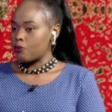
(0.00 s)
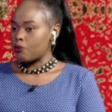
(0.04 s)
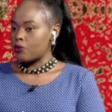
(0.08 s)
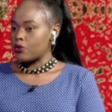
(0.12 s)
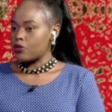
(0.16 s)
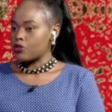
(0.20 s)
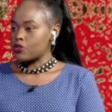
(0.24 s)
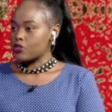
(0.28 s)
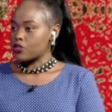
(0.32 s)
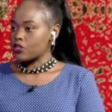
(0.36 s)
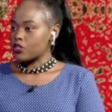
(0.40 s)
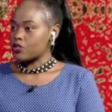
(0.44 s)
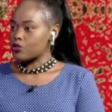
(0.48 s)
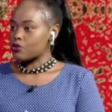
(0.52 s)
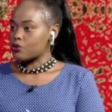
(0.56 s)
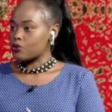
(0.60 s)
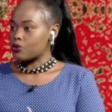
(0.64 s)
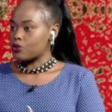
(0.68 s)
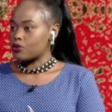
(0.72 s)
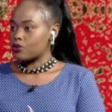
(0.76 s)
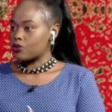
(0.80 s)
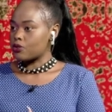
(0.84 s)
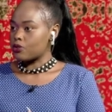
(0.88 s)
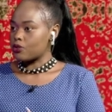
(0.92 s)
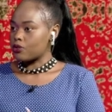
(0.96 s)
when you're talking
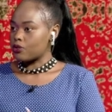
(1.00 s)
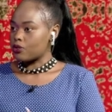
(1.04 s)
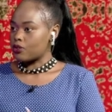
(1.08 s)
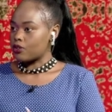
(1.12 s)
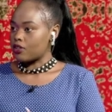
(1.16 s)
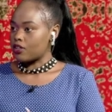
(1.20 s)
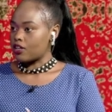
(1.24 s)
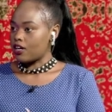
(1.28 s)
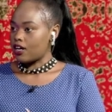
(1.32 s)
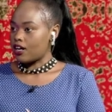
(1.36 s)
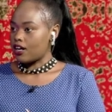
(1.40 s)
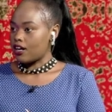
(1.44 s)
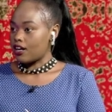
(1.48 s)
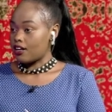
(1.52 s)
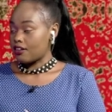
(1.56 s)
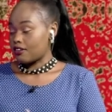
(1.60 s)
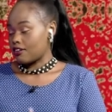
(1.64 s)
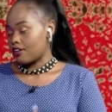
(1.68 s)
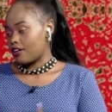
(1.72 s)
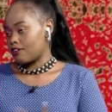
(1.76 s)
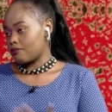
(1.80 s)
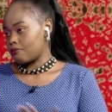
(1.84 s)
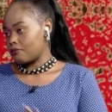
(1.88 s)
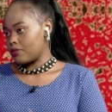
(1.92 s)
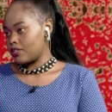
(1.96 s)
to,
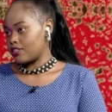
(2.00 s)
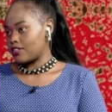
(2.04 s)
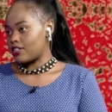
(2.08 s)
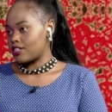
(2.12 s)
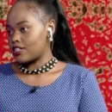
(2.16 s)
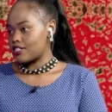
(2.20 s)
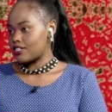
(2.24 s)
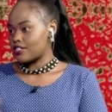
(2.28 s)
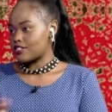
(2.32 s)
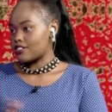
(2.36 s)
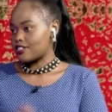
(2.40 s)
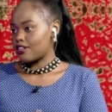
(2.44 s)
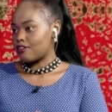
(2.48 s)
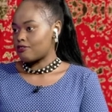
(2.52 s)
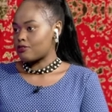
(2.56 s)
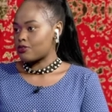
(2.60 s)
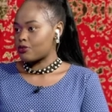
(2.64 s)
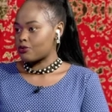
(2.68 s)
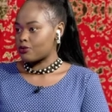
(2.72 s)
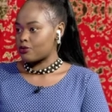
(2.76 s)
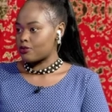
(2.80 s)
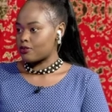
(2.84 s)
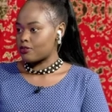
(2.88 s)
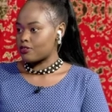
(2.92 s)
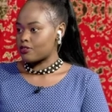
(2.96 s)
I've been gracious enough
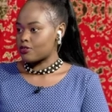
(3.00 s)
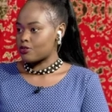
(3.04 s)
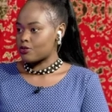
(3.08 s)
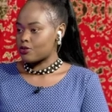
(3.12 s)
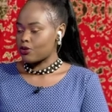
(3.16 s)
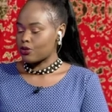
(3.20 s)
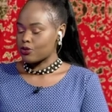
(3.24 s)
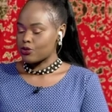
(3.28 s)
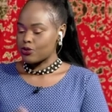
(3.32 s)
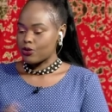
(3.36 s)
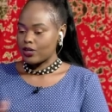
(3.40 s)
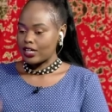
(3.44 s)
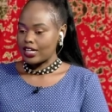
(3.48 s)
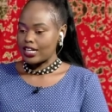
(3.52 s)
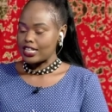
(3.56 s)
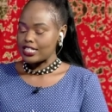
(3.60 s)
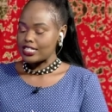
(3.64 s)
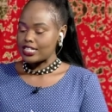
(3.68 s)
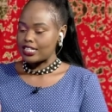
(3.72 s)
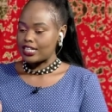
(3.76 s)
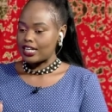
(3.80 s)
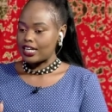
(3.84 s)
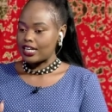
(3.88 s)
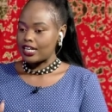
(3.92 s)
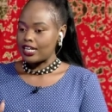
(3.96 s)
to, to talk to a
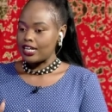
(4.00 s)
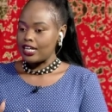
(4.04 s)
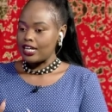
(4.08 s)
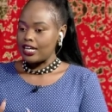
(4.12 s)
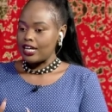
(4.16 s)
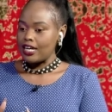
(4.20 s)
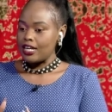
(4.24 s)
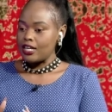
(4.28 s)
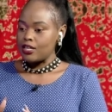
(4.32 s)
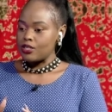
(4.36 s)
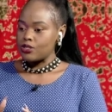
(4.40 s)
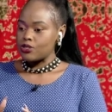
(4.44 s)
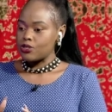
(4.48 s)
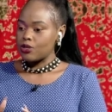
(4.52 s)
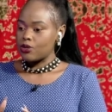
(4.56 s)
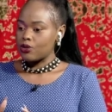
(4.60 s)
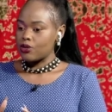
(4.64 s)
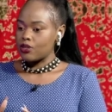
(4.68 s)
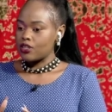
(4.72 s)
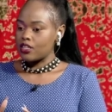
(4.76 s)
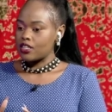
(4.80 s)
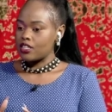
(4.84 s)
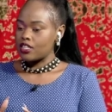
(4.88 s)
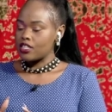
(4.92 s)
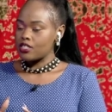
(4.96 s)
counselor.
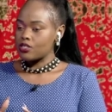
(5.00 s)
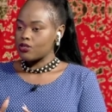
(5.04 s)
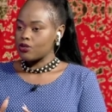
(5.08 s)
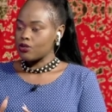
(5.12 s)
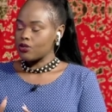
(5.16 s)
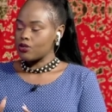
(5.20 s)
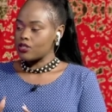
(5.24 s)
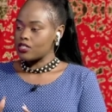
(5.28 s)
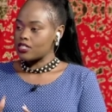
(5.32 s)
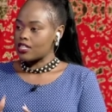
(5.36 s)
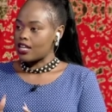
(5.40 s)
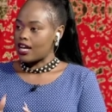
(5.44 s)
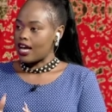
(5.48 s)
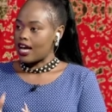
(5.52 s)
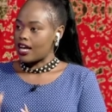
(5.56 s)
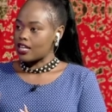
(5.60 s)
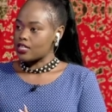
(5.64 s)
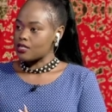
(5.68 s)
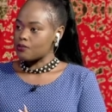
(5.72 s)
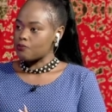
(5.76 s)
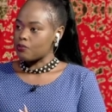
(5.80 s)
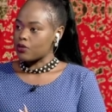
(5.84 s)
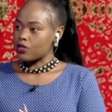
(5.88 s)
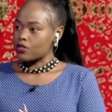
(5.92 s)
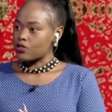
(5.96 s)
So there's always the
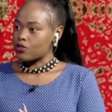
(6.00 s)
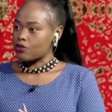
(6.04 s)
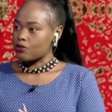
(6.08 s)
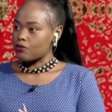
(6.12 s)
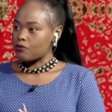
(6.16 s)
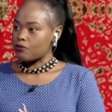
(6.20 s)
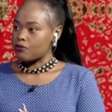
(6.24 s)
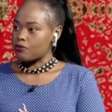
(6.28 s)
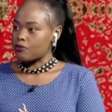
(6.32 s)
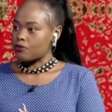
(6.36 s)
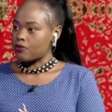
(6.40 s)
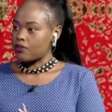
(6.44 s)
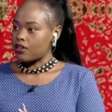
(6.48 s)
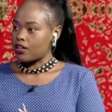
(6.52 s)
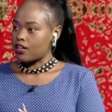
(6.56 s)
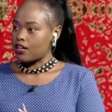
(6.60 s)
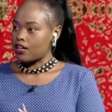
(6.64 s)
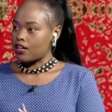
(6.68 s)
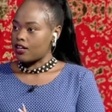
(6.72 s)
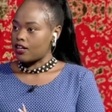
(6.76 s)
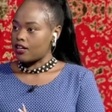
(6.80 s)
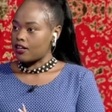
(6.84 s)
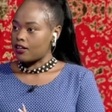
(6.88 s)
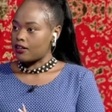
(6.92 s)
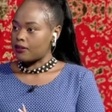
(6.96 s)
aspect of
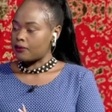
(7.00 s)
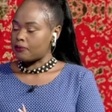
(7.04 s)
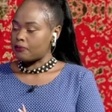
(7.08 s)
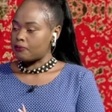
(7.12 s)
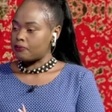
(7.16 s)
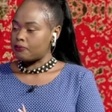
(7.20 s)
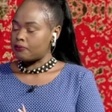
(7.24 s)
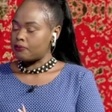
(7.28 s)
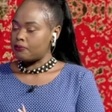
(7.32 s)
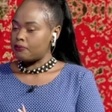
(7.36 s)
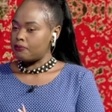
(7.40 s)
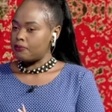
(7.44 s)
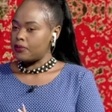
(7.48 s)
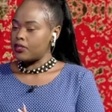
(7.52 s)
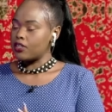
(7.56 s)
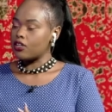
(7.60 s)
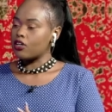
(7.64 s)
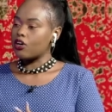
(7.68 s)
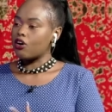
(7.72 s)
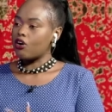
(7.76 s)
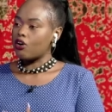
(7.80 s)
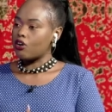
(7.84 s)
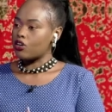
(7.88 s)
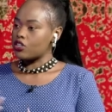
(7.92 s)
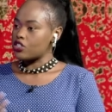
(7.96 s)
uh,
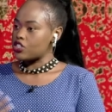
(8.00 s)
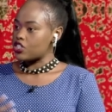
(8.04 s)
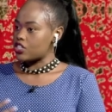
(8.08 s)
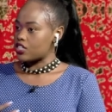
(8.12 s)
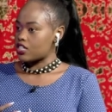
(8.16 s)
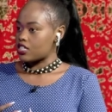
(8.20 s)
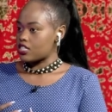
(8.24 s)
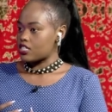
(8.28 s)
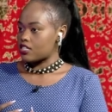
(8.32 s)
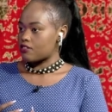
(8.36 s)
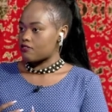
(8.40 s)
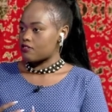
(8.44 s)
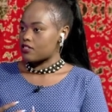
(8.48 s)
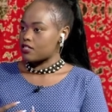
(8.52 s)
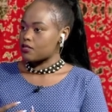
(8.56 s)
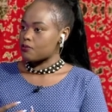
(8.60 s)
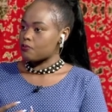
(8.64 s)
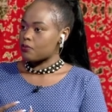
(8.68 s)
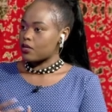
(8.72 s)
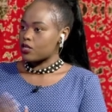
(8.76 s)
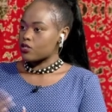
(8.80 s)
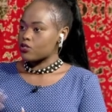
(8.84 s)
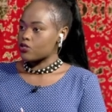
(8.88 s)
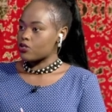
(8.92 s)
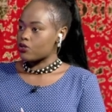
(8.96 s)
being cautious if this
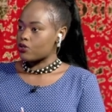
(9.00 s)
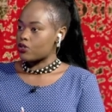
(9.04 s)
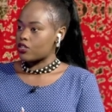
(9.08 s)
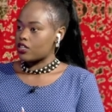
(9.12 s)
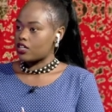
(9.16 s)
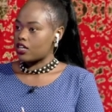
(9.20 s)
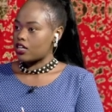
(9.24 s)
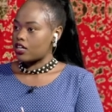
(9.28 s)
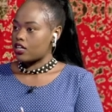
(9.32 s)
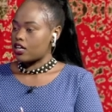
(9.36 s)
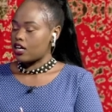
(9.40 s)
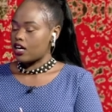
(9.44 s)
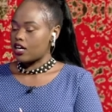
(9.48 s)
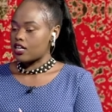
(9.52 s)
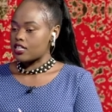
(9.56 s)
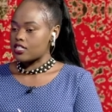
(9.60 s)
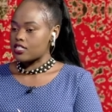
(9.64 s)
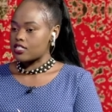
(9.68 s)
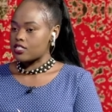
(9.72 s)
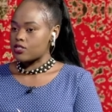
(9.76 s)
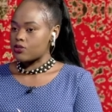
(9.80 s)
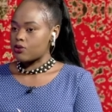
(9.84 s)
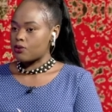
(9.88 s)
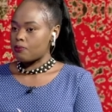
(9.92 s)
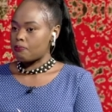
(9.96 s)
person
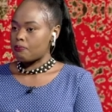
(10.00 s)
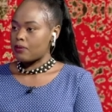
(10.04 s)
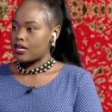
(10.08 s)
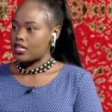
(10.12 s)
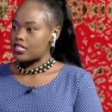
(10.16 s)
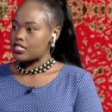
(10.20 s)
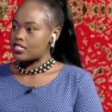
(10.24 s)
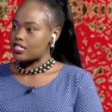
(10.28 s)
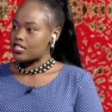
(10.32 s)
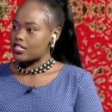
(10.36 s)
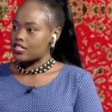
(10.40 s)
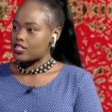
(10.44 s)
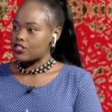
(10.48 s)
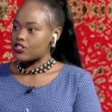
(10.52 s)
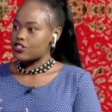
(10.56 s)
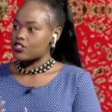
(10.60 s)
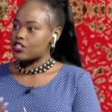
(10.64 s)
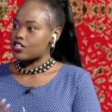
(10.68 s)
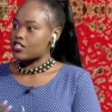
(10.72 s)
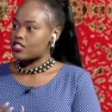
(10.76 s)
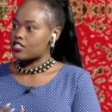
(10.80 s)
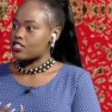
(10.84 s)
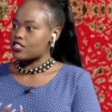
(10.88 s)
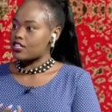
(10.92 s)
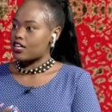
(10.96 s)
has your best
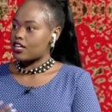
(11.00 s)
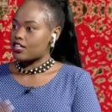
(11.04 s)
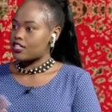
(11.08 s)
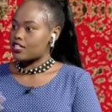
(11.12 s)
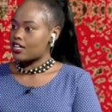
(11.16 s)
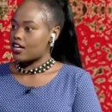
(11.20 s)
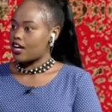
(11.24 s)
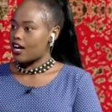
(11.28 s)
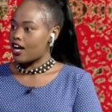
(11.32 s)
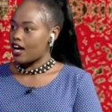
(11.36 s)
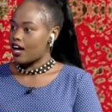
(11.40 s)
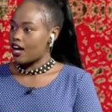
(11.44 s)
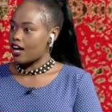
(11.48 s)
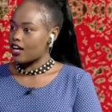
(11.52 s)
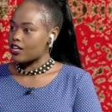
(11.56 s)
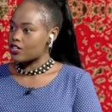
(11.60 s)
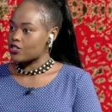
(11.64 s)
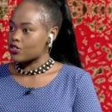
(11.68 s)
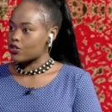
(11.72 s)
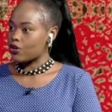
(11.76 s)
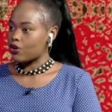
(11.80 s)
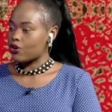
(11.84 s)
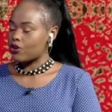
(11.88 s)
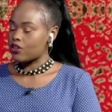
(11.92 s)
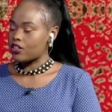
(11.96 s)
interest at
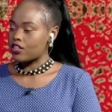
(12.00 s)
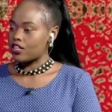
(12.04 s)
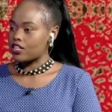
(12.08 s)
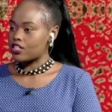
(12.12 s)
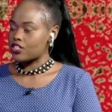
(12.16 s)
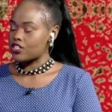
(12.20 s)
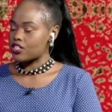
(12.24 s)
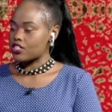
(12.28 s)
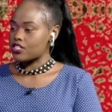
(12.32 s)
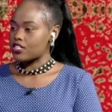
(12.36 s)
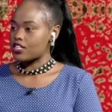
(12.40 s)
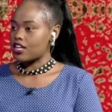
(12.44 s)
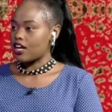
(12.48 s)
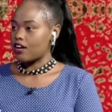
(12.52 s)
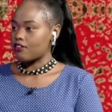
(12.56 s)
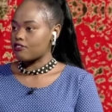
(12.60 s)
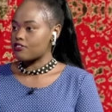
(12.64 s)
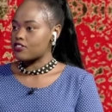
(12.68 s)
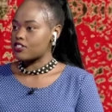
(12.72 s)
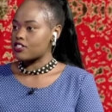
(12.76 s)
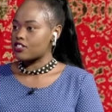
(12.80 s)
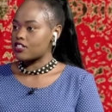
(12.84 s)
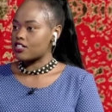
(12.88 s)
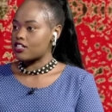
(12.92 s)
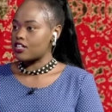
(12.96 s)
heart or they're just
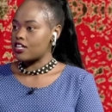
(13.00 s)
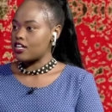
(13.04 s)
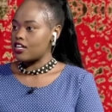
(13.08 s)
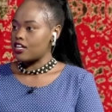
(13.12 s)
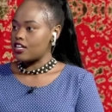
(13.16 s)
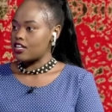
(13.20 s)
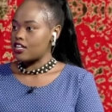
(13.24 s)
after,